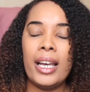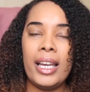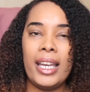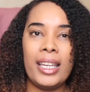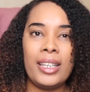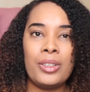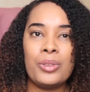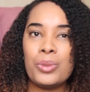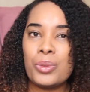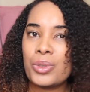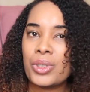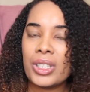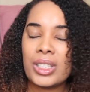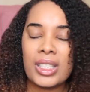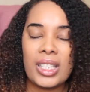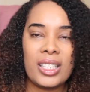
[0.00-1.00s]
And it
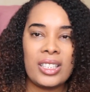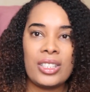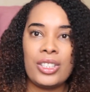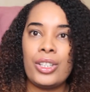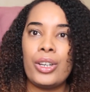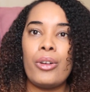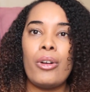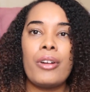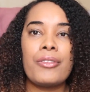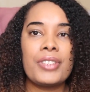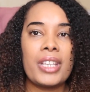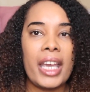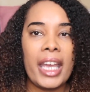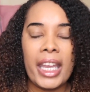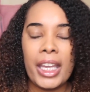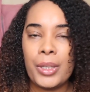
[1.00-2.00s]
also says after
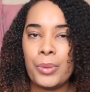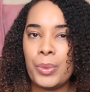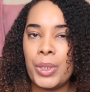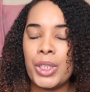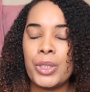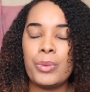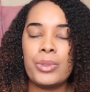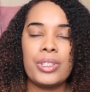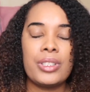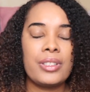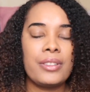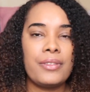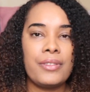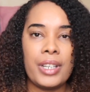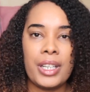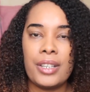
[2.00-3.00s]
8 weeks, which is a
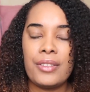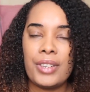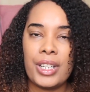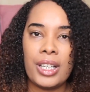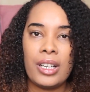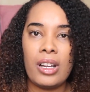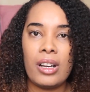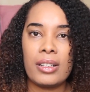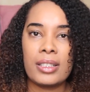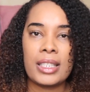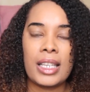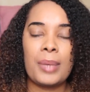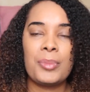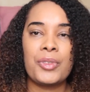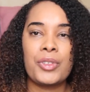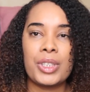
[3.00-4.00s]
very long
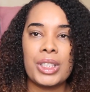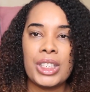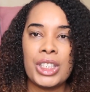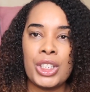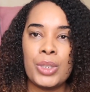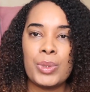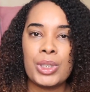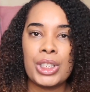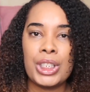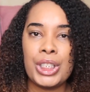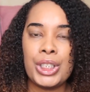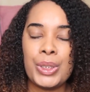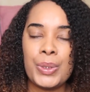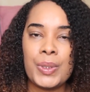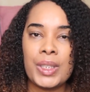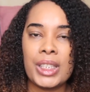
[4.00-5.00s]
time of continuously
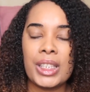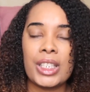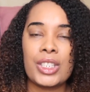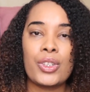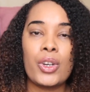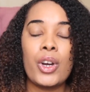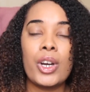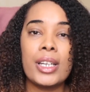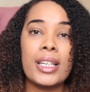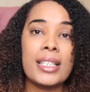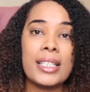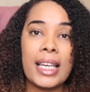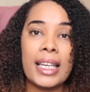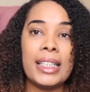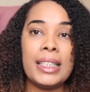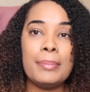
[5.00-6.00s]
using this on a
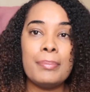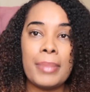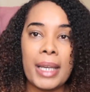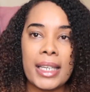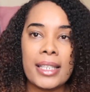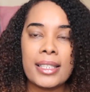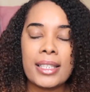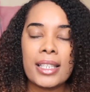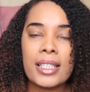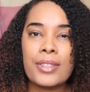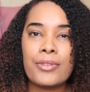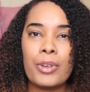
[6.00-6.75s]
daily basis.